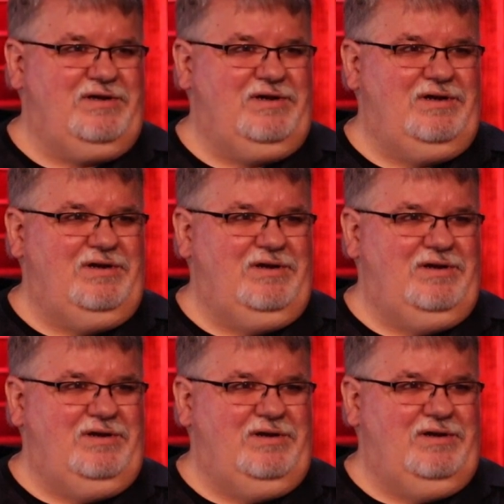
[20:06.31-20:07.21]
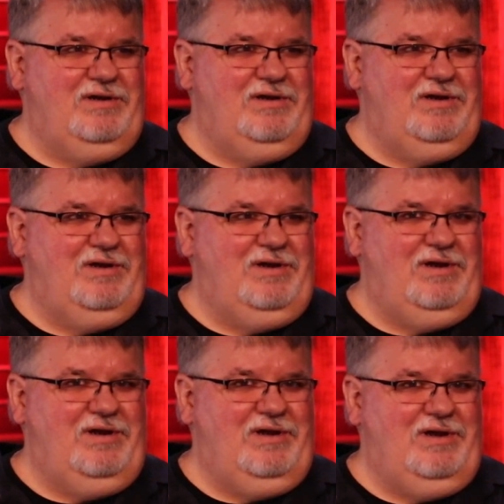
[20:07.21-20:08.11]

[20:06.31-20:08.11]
[no speech]